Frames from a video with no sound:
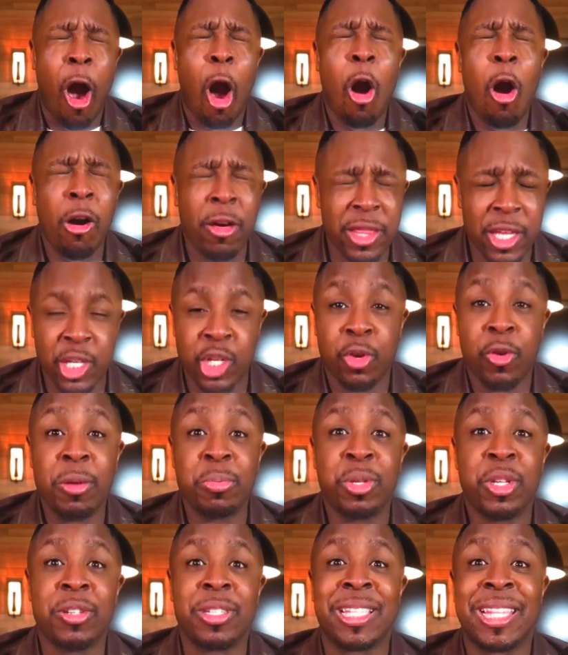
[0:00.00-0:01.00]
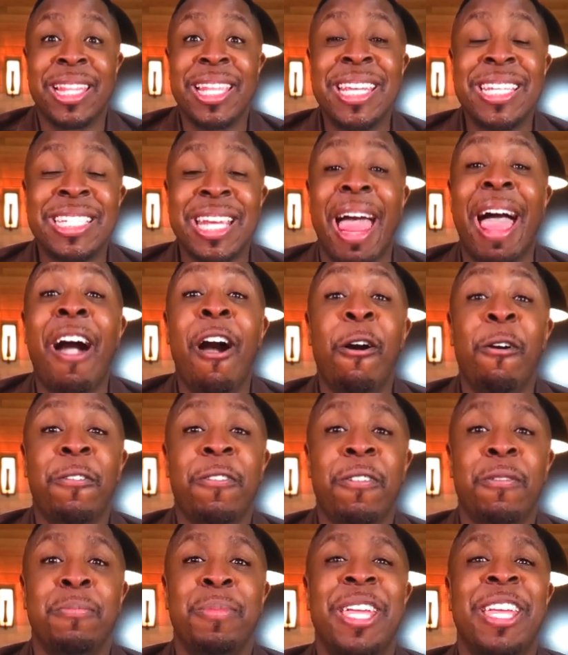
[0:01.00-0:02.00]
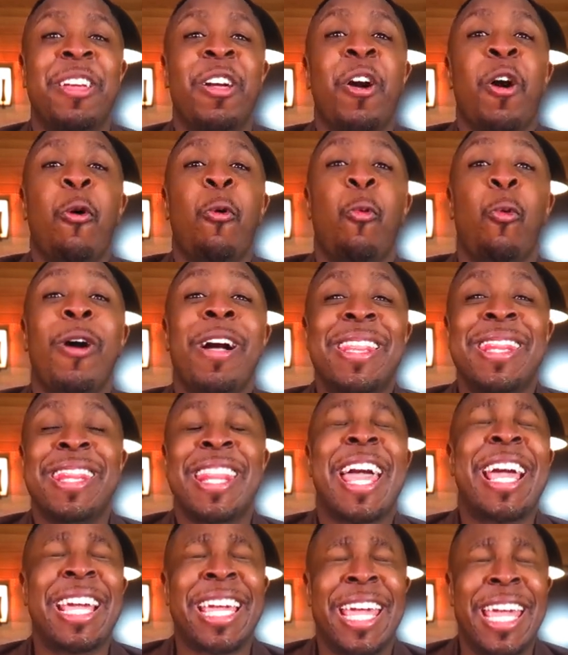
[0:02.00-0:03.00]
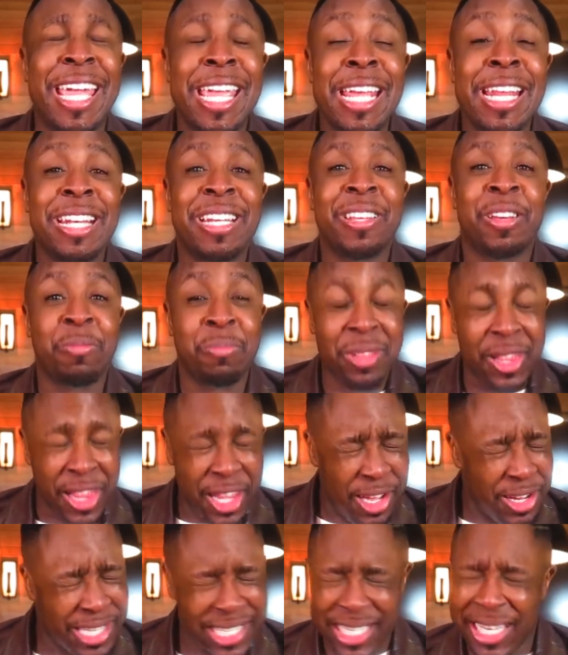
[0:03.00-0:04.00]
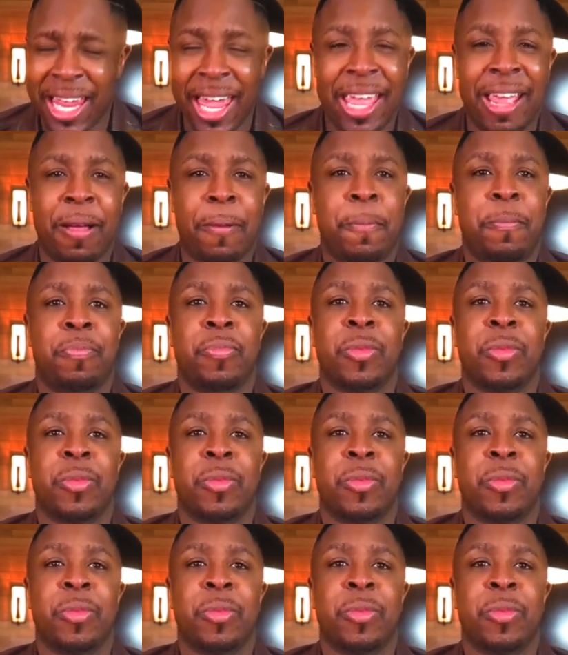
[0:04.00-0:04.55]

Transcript: All the scriptures list out for me what that kingdom looks like,